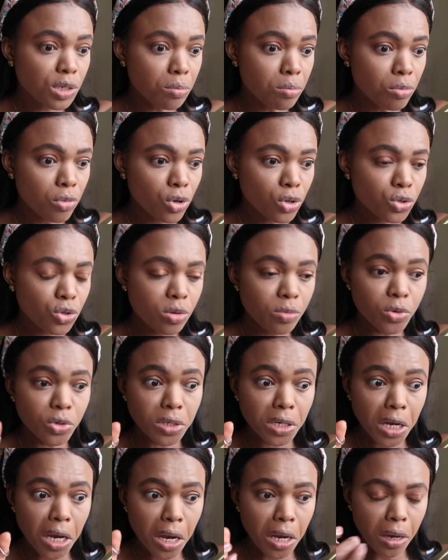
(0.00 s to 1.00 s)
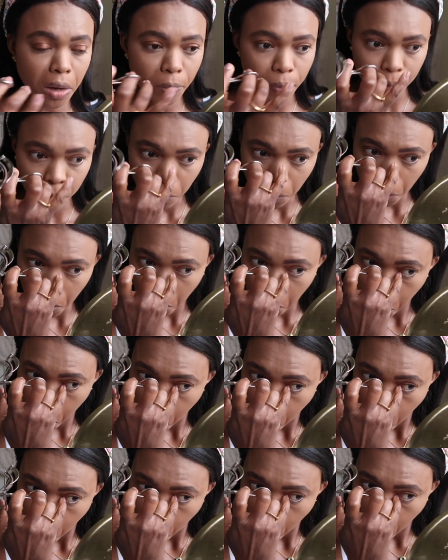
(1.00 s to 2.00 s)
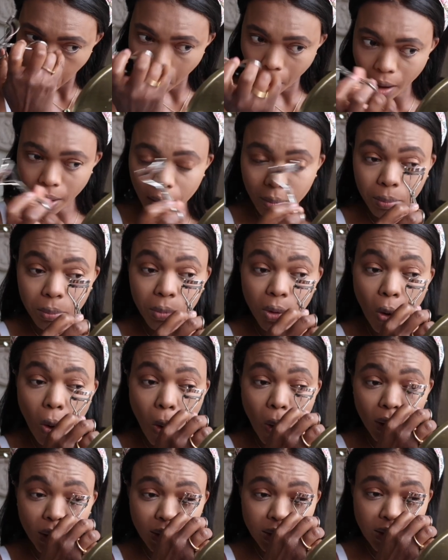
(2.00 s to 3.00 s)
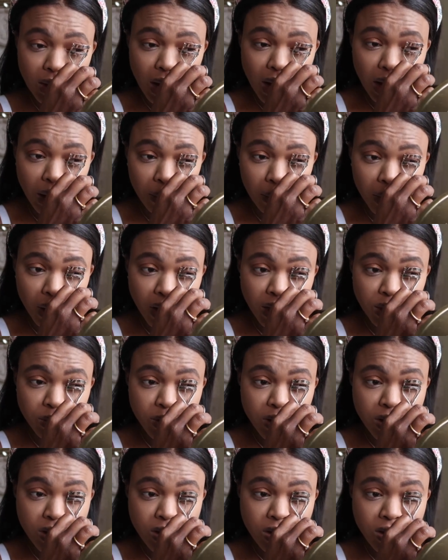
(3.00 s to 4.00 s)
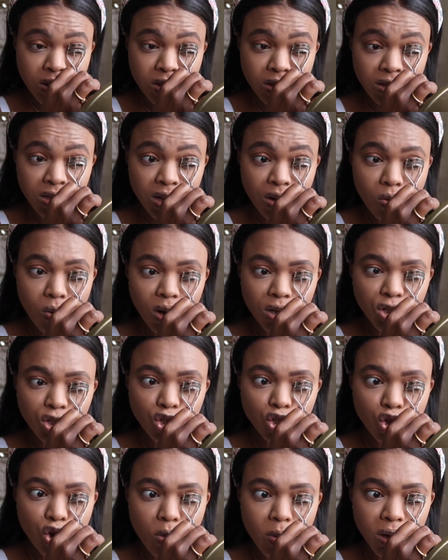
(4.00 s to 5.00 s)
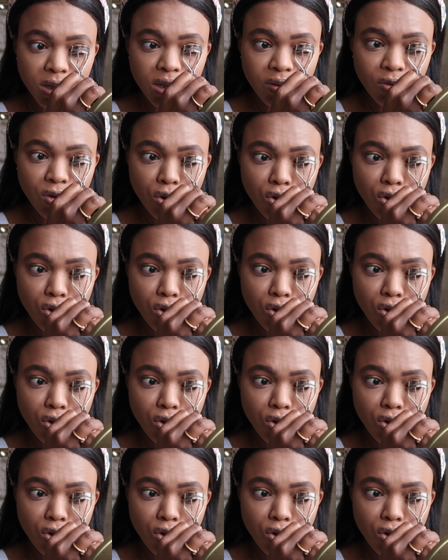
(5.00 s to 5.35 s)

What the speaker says: miserable day. All the time is because they watch so much of the